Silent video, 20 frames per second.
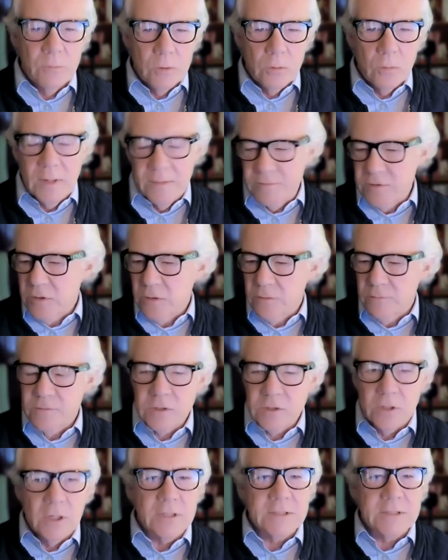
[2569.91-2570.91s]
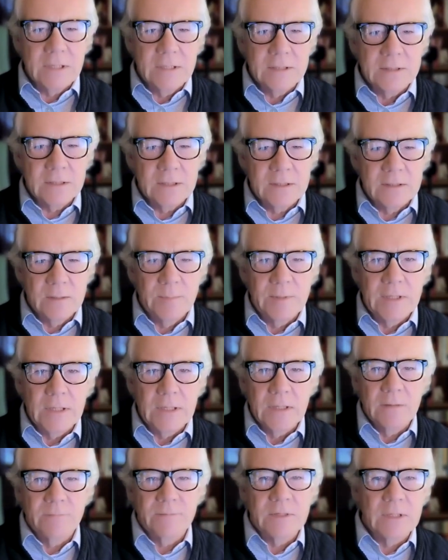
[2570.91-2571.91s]
We all have a sort of task list at the
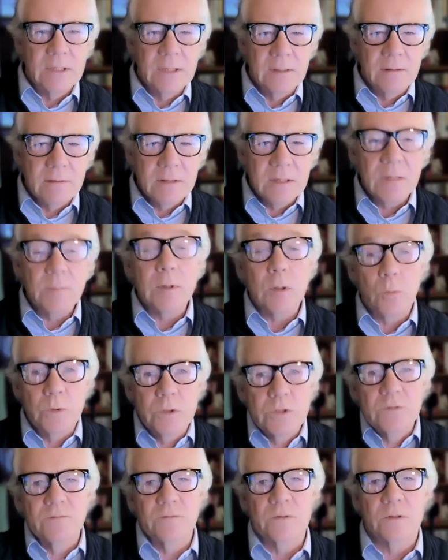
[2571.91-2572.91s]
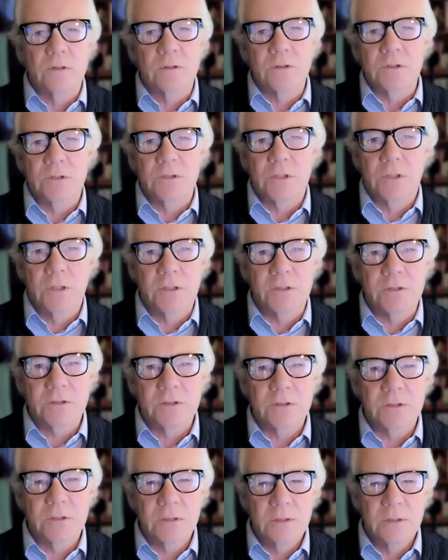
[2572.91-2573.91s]
beginning of the day, and think about which of those
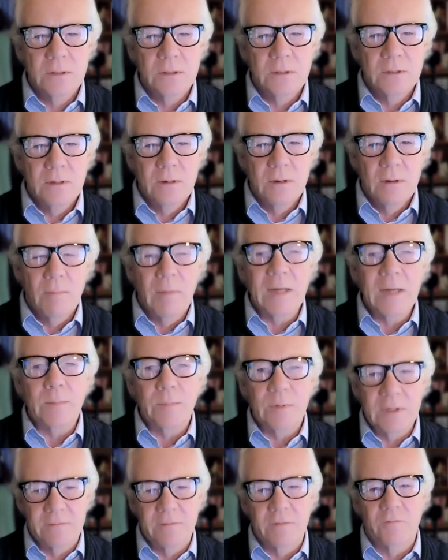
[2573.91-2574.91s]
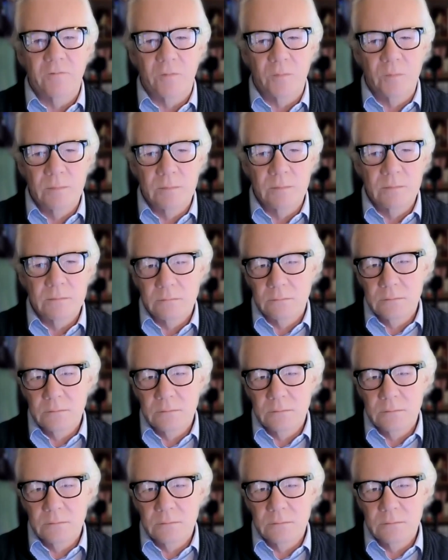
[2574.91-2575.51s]
tasks might benefit from